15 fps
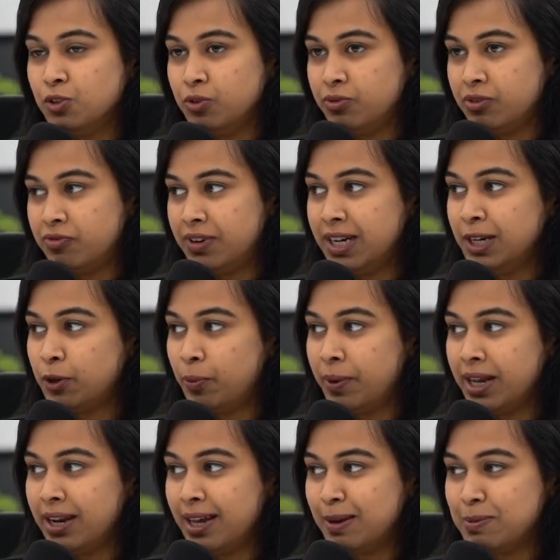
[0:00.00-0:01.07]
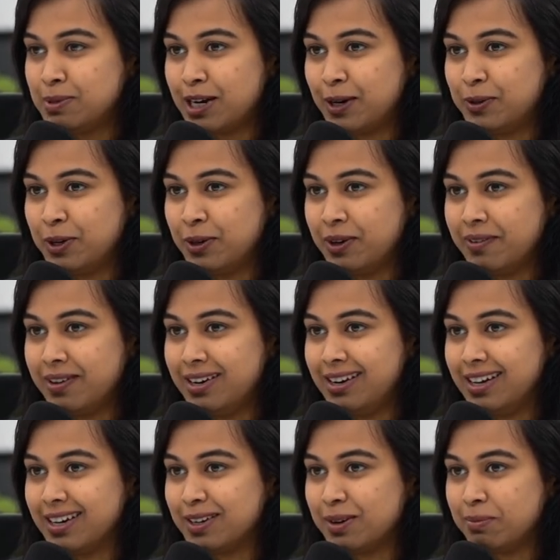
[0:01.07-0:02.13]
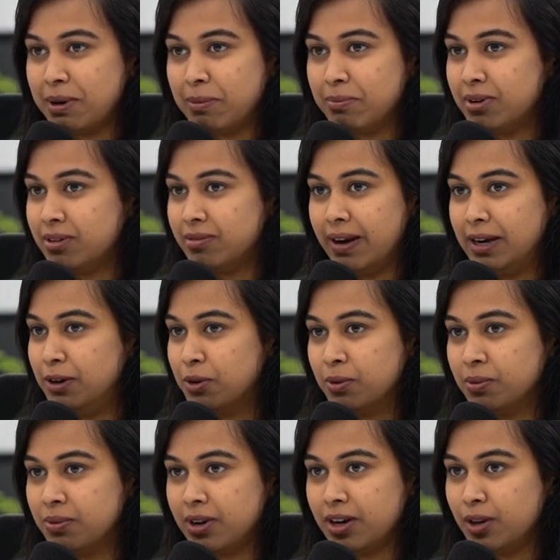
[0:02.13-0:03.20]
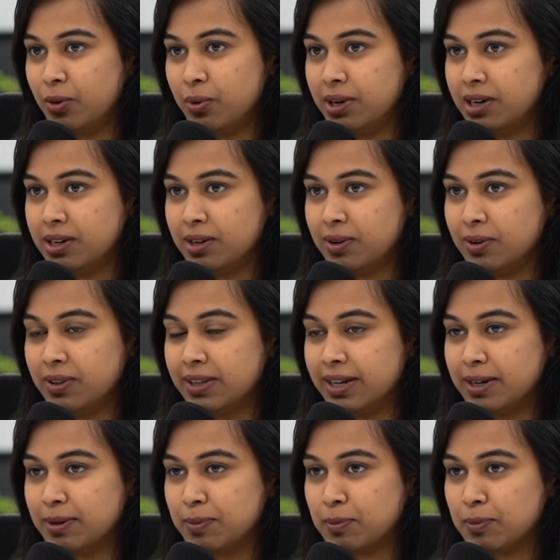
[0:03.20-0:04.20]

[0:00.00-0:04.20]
So 50 domain names, how do you even like remember when to renew it and all that?